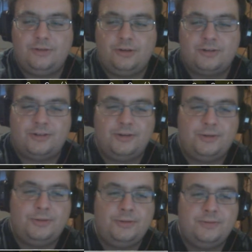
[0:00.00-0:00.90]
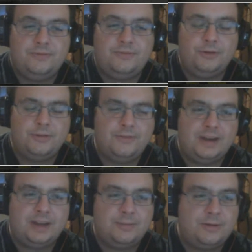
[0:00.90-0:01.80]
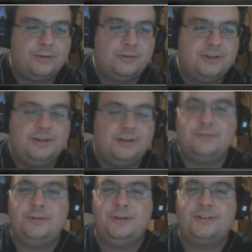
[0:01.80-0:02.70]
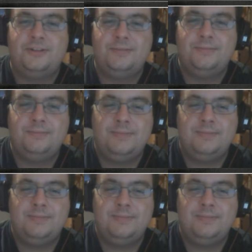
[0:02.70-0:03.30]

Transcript: You should also follow the Fangame Marathon channel, of course.